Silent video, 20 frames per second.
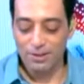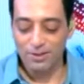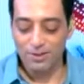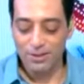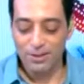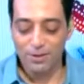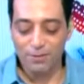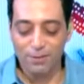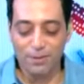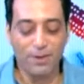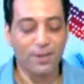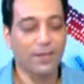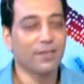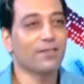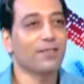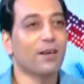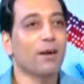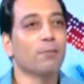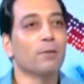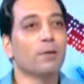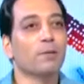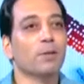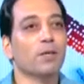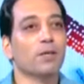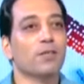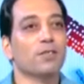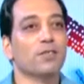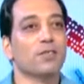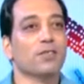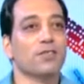this very topic
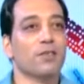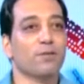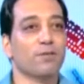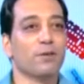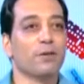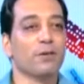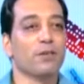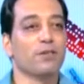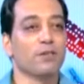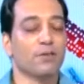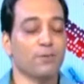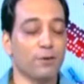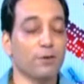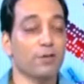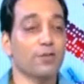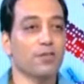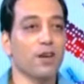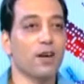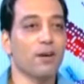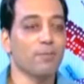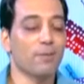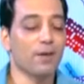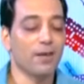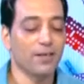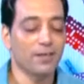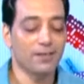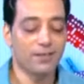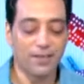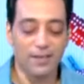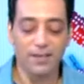because it's the first time
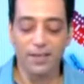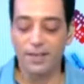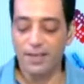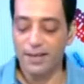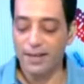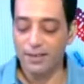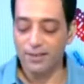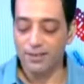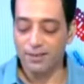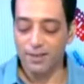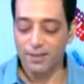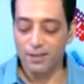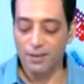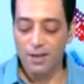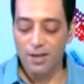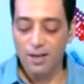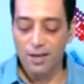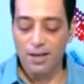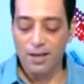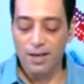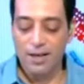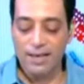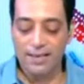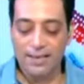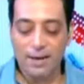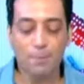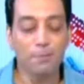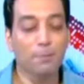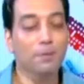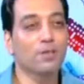I dedicate an
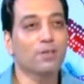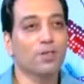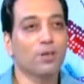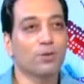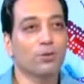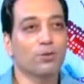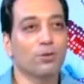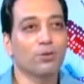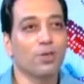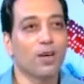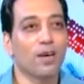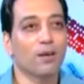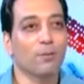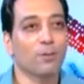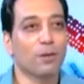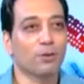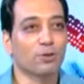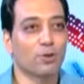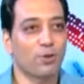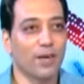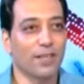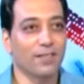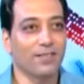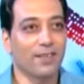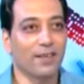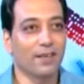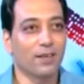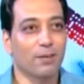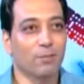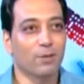episode to talk about
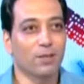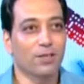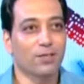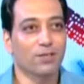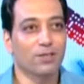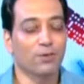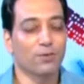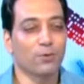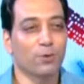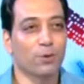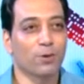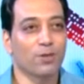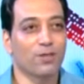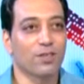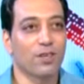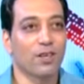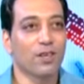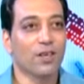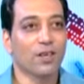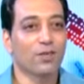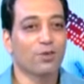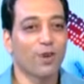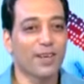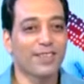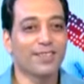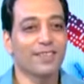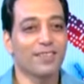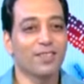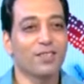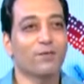writing, because of course
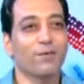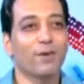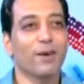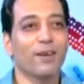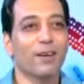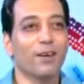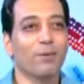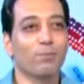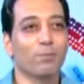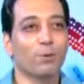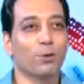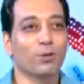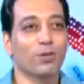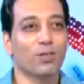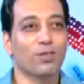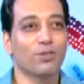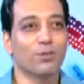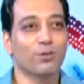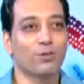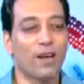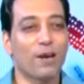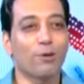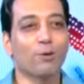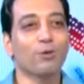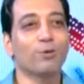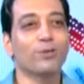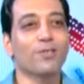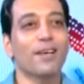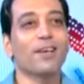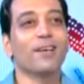writing is very important. So now
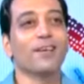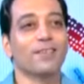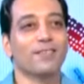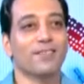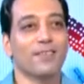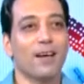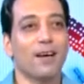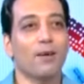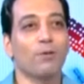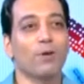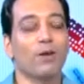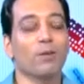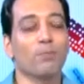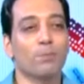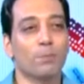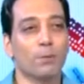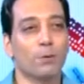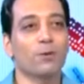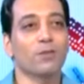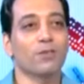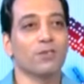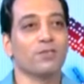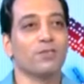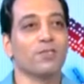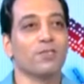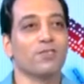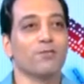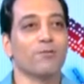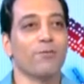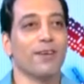you tell us, how important
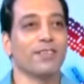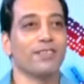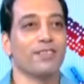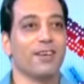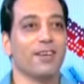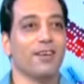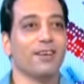is writing?